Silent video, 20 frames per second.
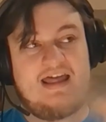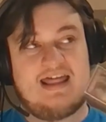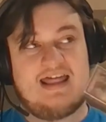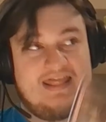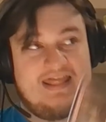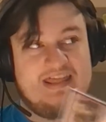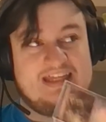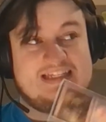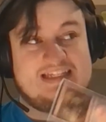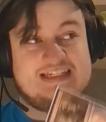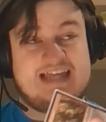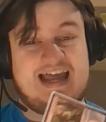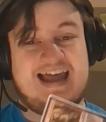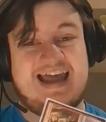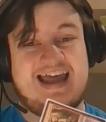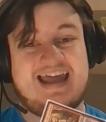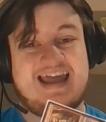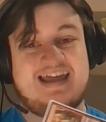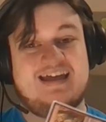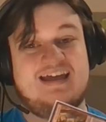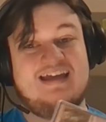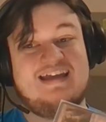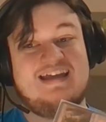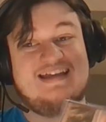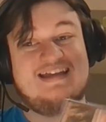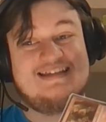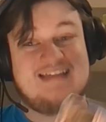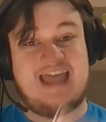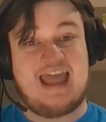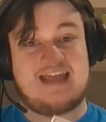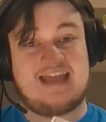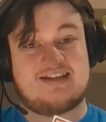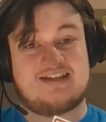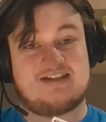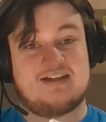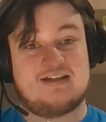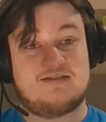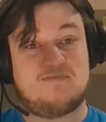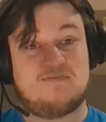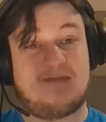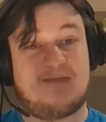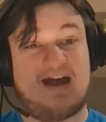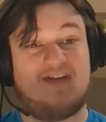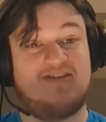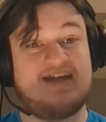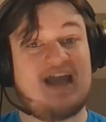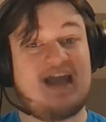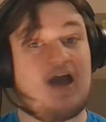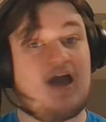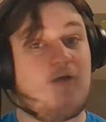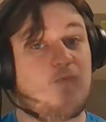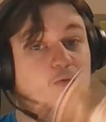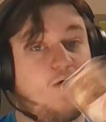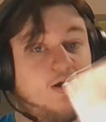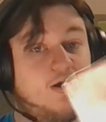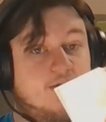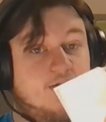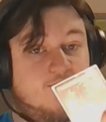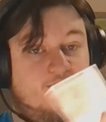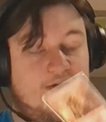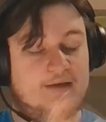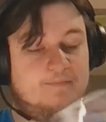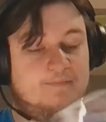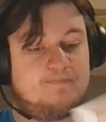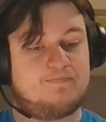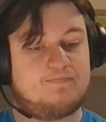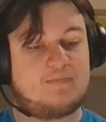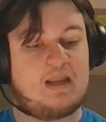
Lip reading: This guy is excellent, but I only got 1 of him.